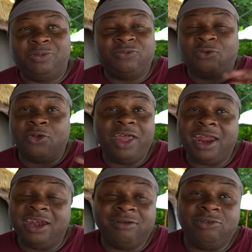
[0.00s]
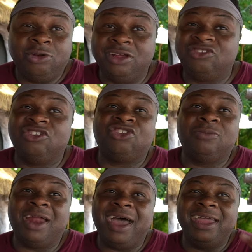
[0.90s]
Before that, I never knew it
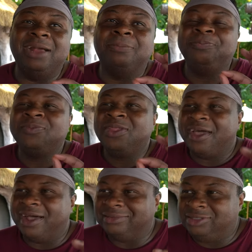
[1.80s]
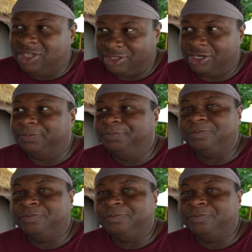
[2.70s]
existed, but I am addicted.